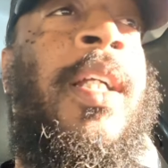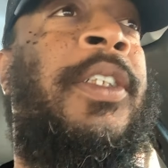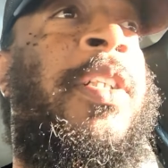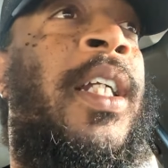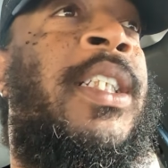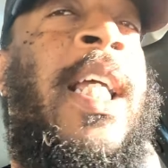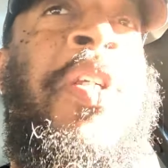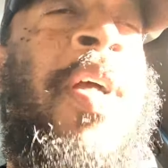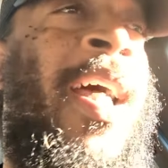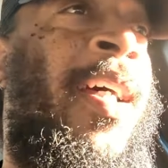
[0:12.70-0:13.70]
Do you understand?
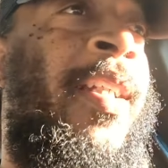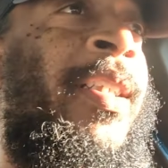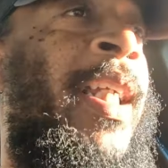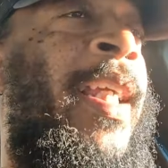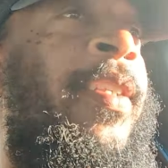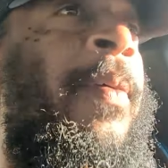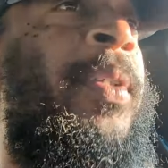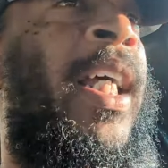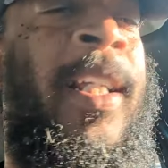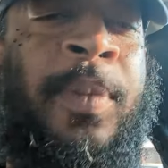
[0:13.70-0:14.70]
You got to understand
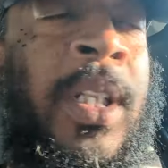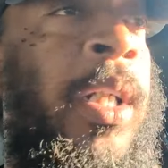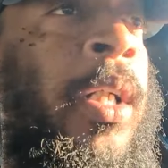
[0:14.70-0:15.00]
sometimes